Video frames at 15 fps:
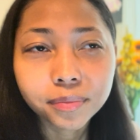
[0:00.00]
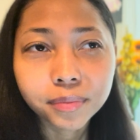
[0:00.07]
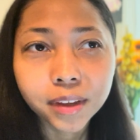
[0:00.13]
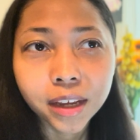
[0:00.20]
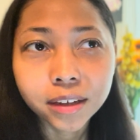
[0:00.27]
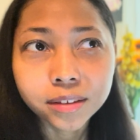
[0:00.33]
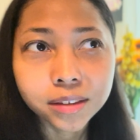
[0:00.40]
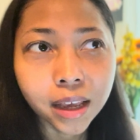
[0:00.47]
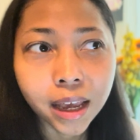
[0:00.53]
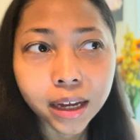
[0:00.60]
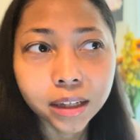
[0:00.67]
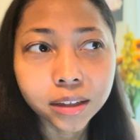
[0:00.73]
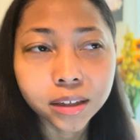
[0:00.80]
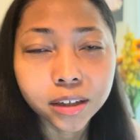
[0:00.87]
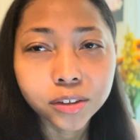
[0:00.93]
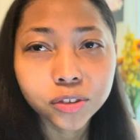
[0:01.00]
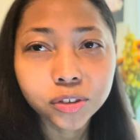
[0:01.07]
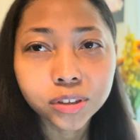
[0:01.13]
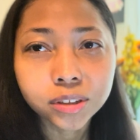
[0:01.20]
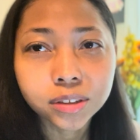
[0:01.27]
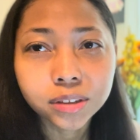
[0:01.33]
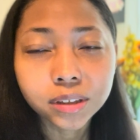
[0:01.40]
exactly. It's
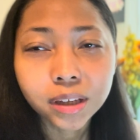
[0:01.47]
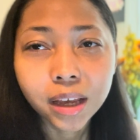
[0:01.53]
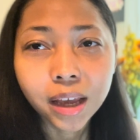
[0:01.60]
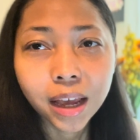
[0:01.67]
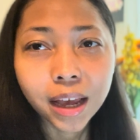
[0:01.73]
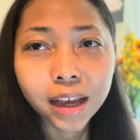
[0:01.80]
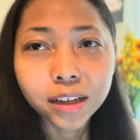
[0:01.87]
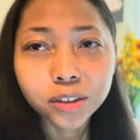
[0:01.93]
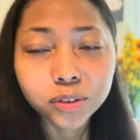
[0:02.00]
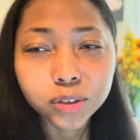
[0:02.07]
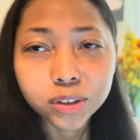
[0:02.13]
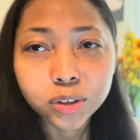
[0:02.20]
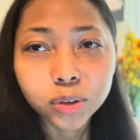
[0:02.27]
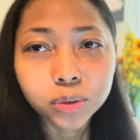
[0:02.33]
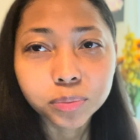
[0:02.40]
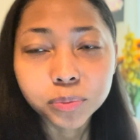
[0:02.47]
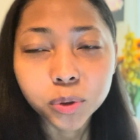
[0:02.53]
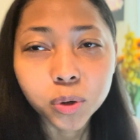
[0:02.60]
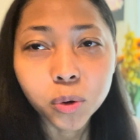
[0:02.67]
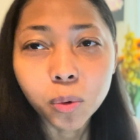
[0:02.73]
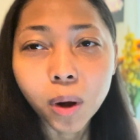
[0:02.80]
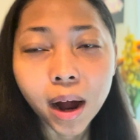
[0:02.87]
just
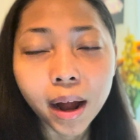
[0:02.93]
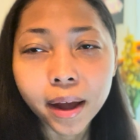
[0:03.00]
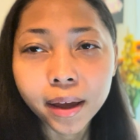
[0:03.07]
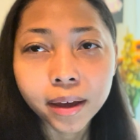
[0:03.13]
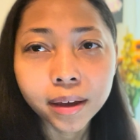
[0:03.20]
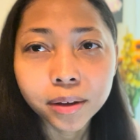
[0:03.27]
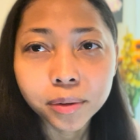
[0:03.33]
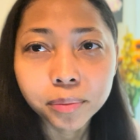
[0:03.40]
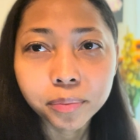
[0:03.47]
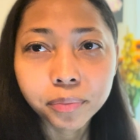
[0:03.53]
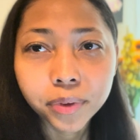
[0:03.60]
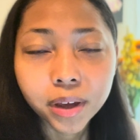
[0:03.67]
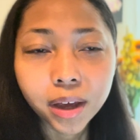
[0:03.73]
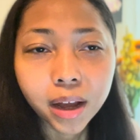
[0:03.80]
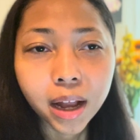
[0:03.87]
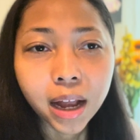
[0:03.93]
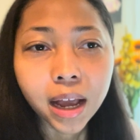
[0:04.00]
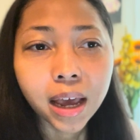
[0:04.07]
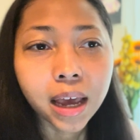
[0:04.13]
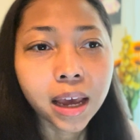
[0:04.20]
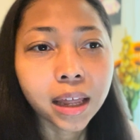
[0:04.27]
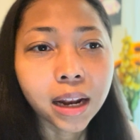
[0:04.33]
who I am.
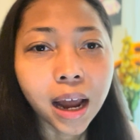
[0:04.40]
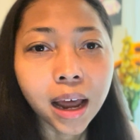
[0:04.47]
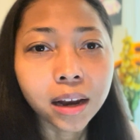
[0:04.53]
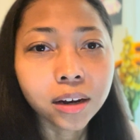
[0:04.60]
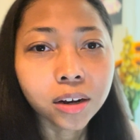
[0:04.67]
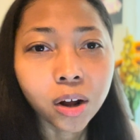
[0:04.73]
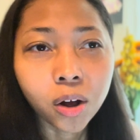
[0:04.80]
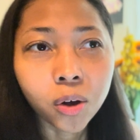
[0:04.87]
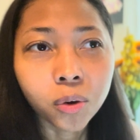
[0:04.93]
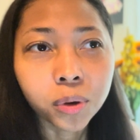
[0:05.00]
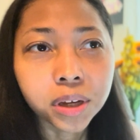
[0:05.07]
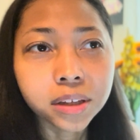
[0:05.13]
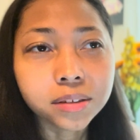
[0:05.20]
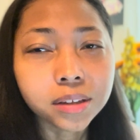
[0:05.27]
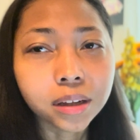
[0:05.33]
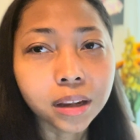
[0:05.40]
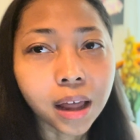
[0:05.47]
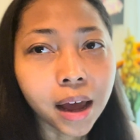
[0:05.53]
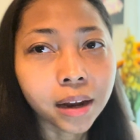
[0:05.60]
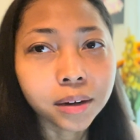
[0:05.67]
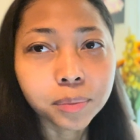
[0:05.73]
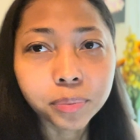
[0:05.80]
And I know it's a
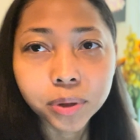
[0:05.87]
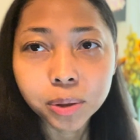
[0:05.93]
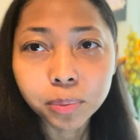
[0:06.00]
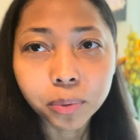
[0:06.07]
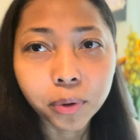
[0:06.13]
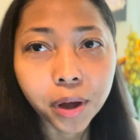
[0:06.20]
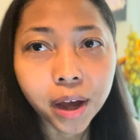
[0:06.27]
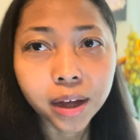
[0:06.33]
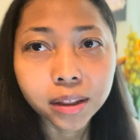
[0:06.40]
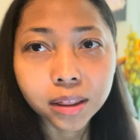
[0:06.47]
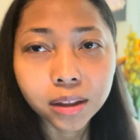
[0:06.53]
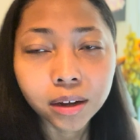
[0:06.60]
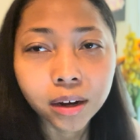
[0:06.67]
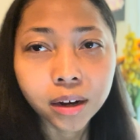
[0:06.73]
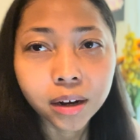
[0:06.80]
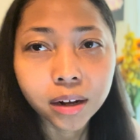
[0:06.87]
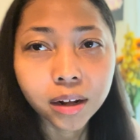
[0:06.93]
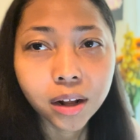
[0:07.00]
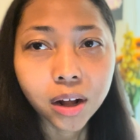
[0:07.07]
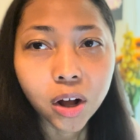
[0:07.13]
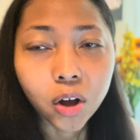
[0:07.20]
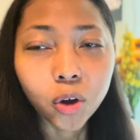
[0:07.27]
lot of people out there
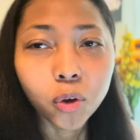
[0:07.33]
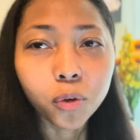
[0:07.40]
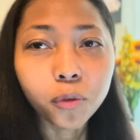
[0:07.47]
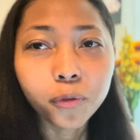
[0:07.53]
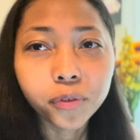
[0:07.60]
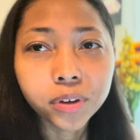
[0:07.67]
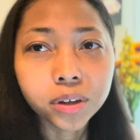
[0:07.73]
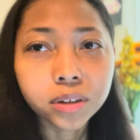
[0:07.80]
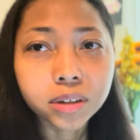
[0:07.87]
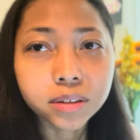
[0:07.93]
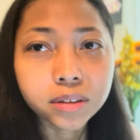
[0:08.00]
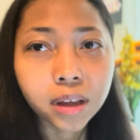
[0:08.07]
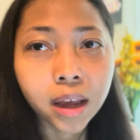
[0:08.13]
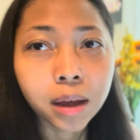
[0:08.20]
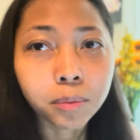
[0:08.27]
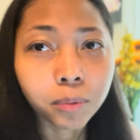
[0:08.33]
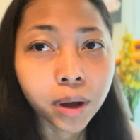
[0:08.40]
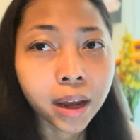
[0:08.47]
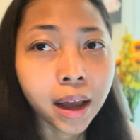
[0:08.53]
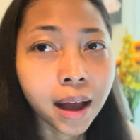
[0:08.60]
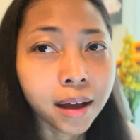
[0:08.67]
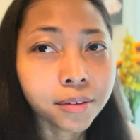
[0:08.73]
who feel the same
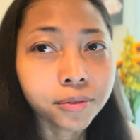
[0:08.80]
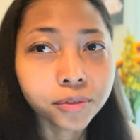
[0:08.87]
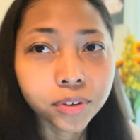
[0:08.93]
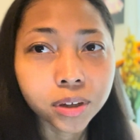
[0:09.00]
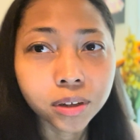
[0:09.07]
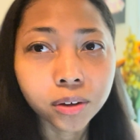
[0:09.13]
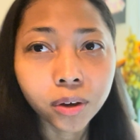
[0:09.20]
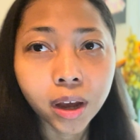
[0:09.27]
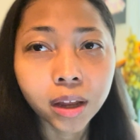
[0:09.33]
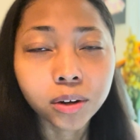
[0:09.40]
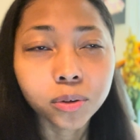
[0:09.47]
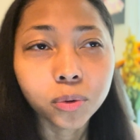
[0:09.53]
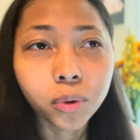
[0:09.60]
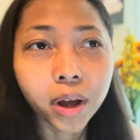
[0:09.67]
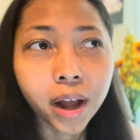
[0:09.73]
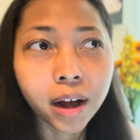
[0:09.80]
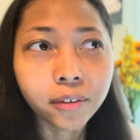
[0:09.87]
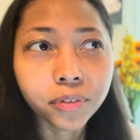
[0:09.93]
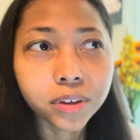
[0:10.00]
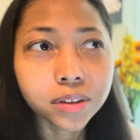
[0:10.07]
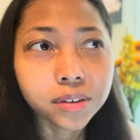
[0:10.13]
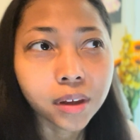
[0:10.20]
way I feel and who have
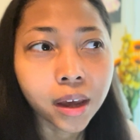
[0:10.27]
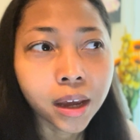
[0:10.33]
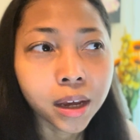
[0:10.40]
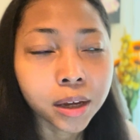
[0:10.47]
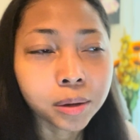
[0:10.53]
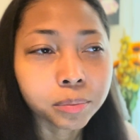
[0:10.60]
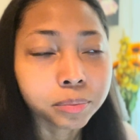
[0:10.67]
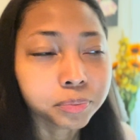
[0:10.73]
the same